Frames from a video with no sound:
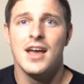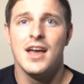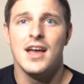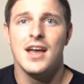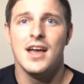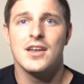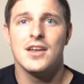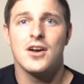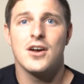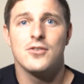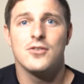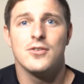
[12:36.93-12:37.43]

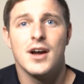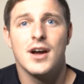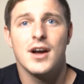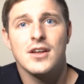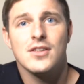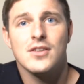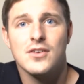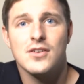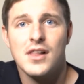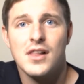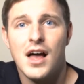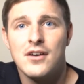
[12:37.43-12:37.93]
in our
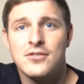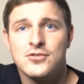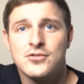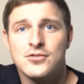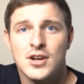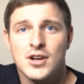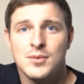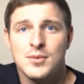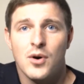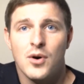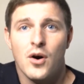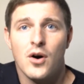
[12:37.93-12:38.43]
regular live
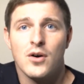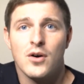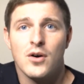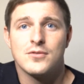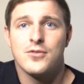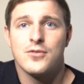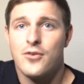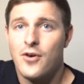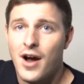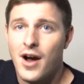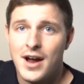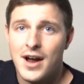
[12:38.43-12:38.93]
stream on
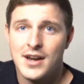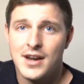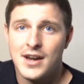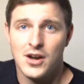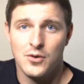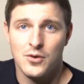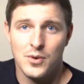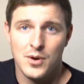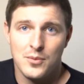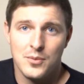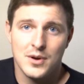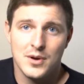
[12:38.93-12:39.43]
Friday,
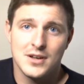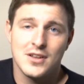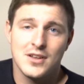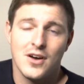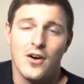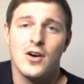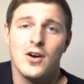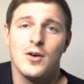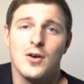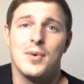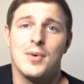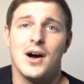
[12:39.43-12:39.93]
where we
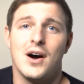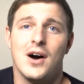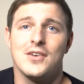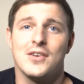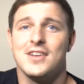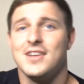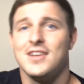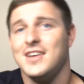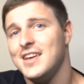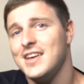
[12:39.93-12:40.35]
talk about,